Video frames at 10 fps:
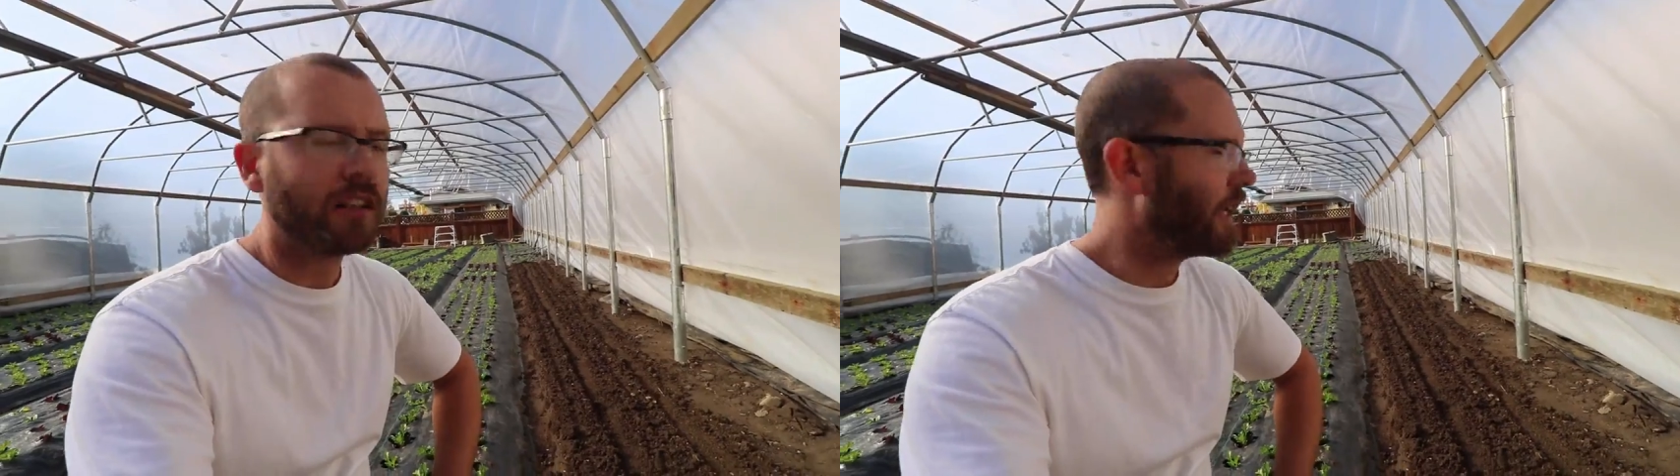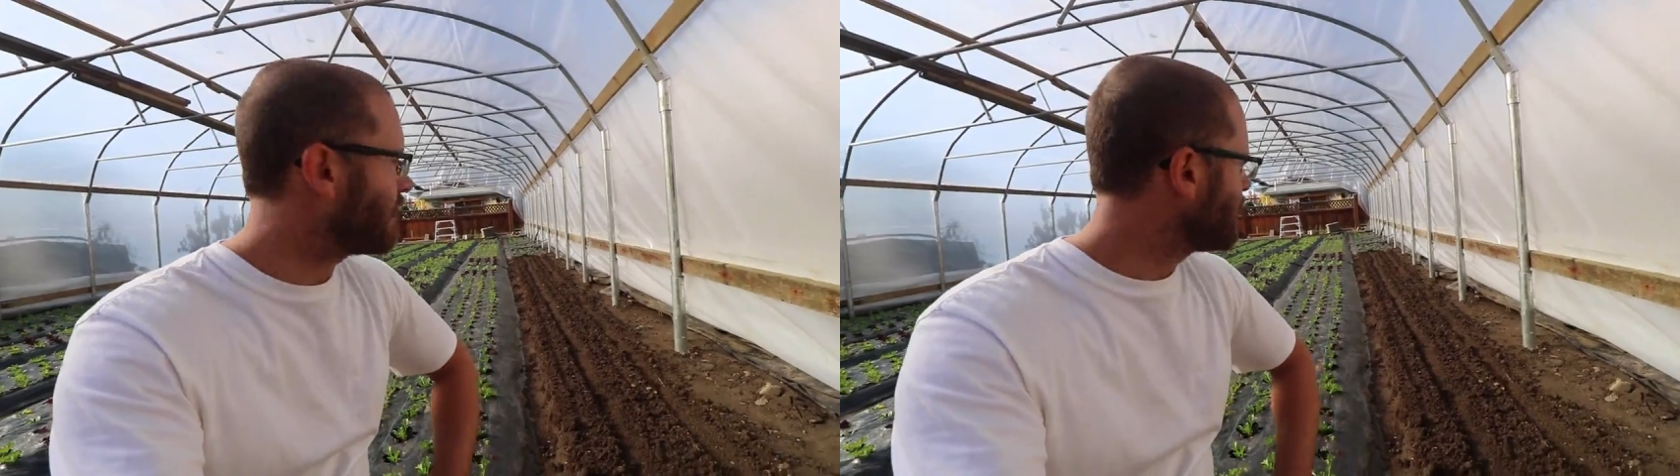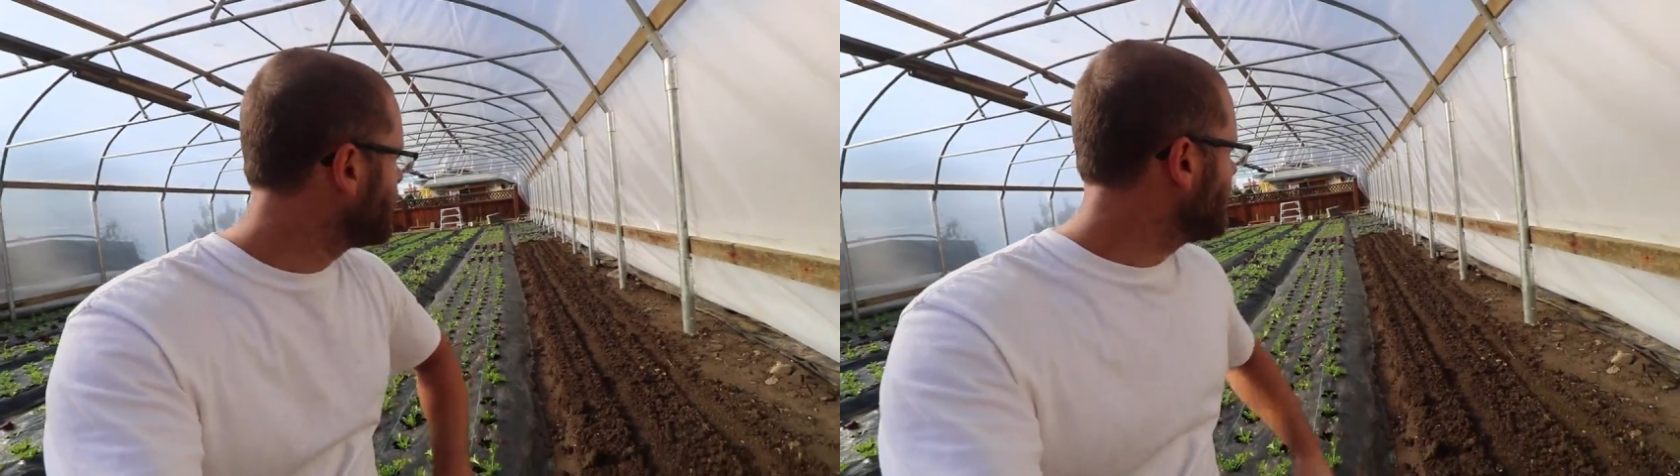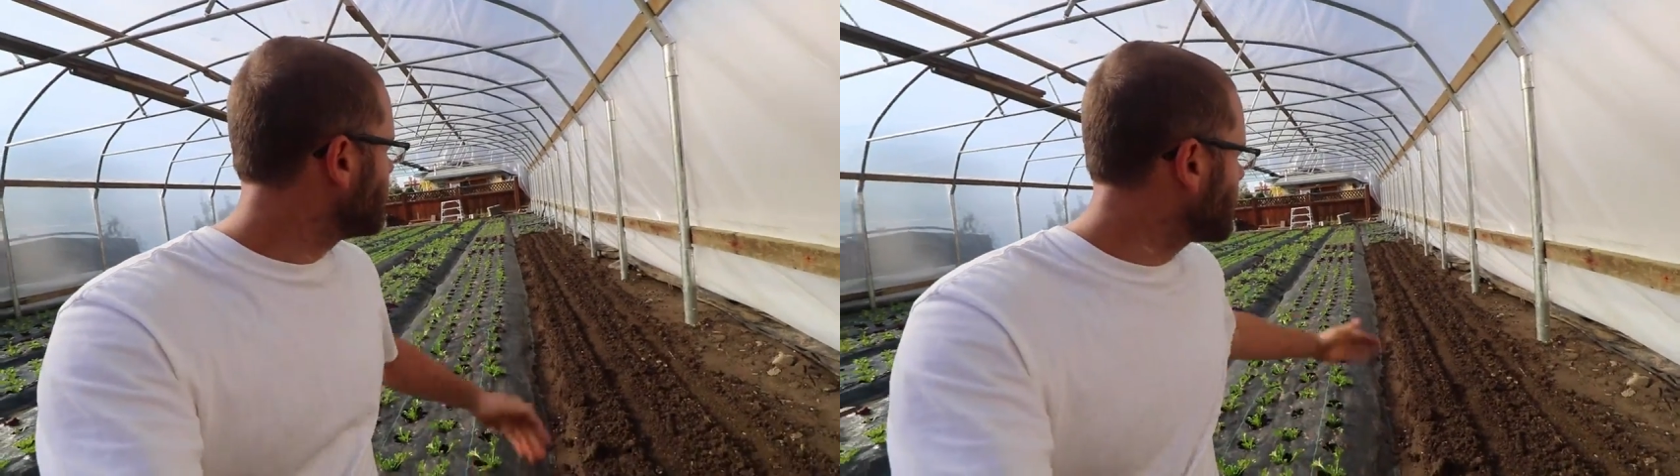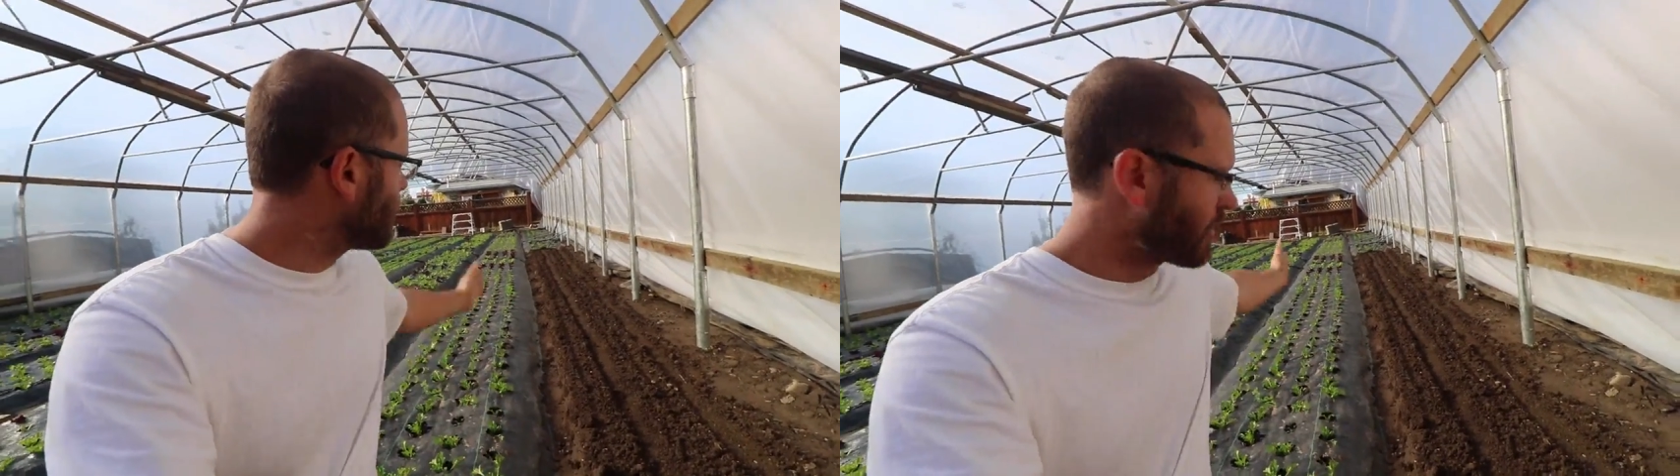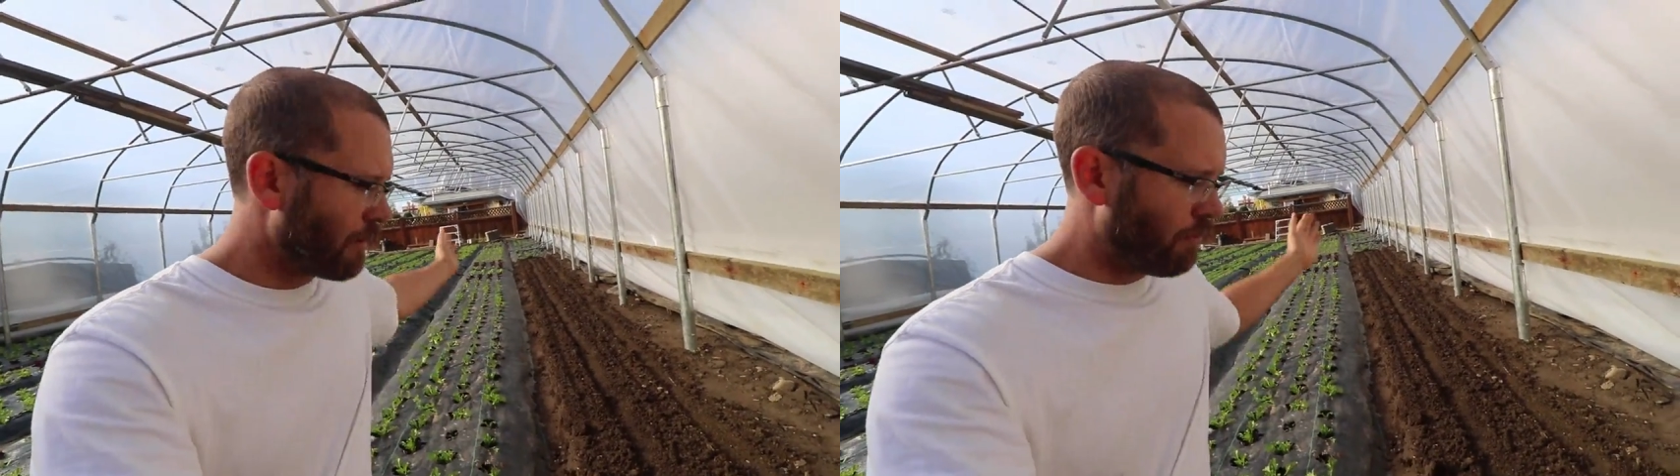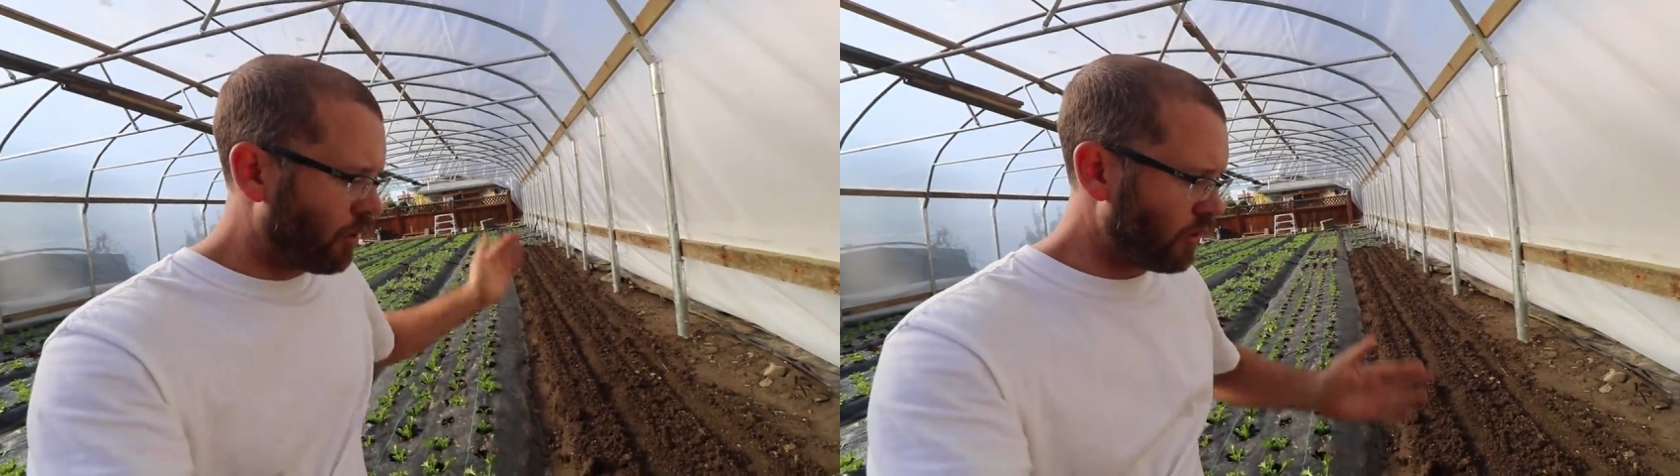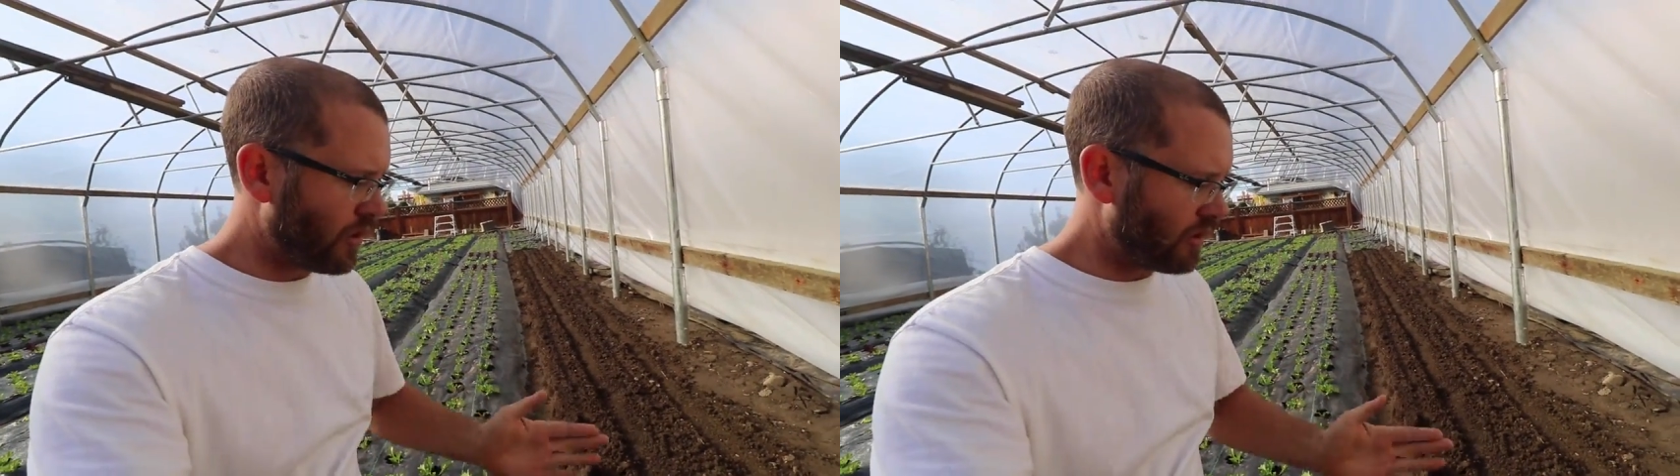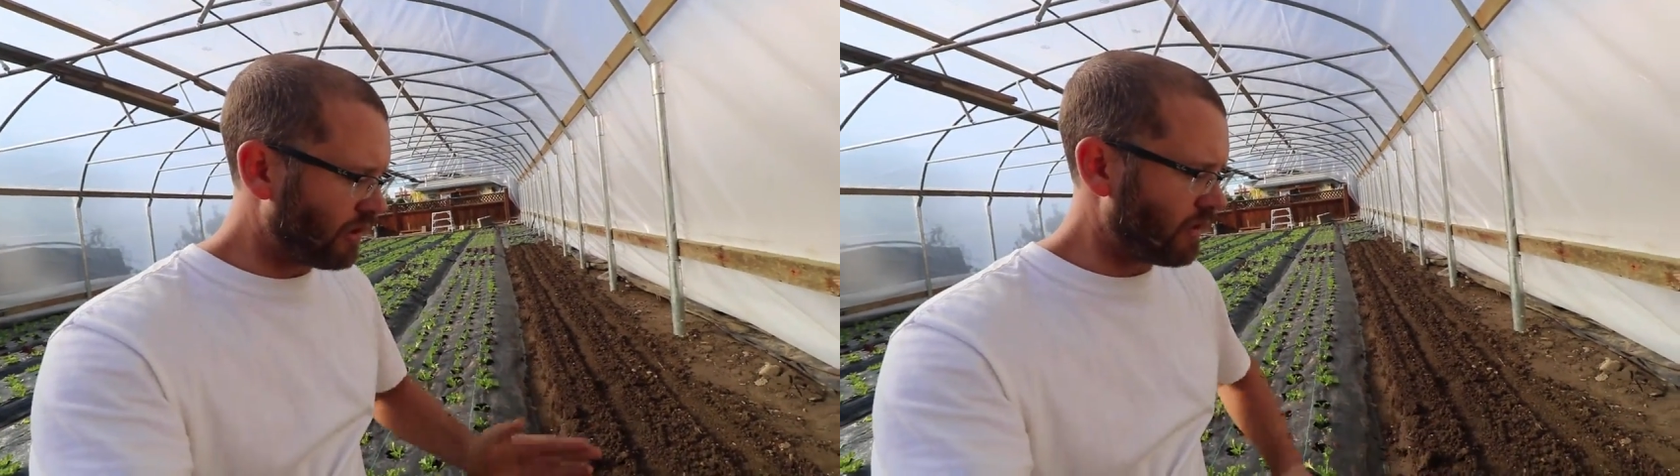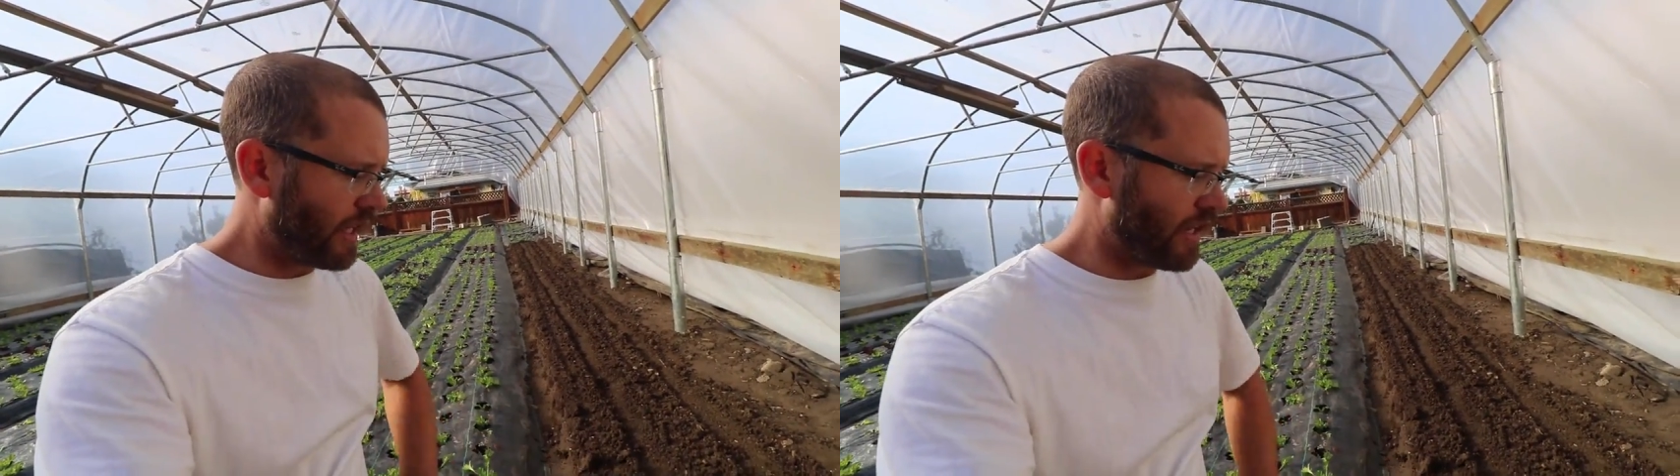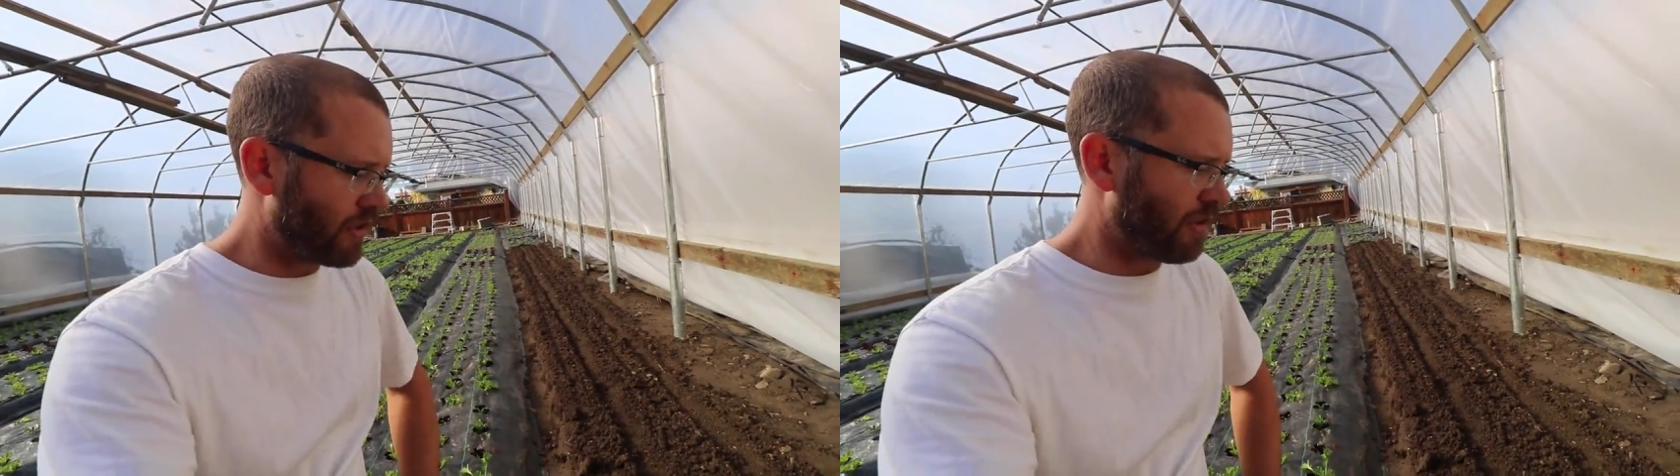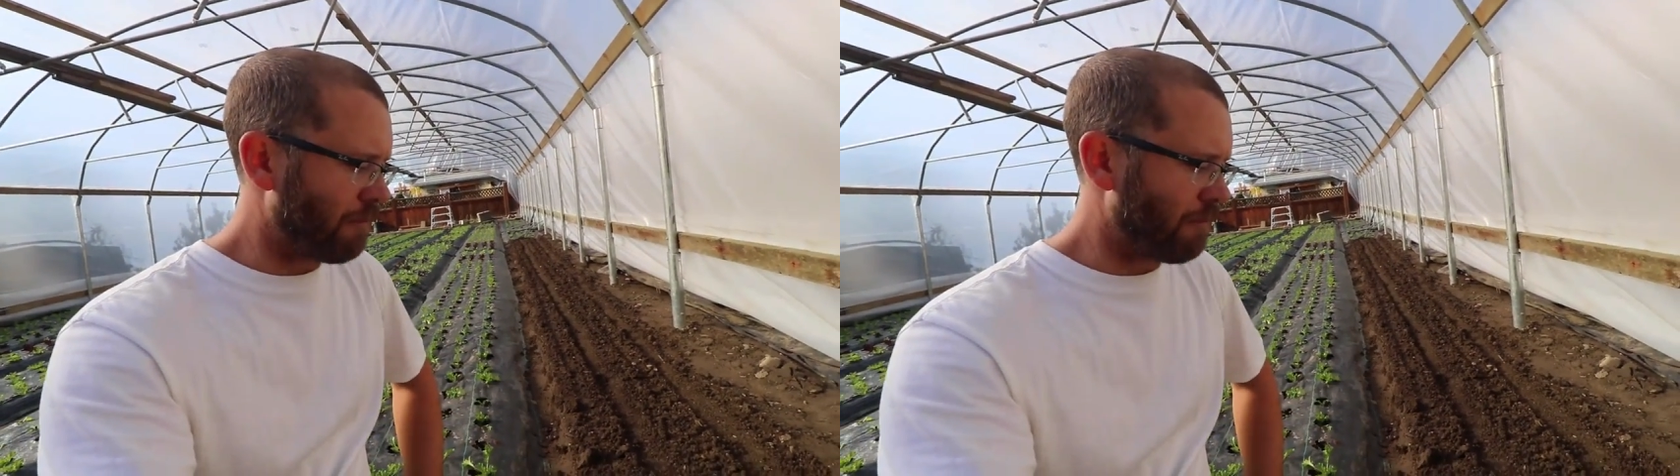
it later, but I'm just gonna pull this irrigation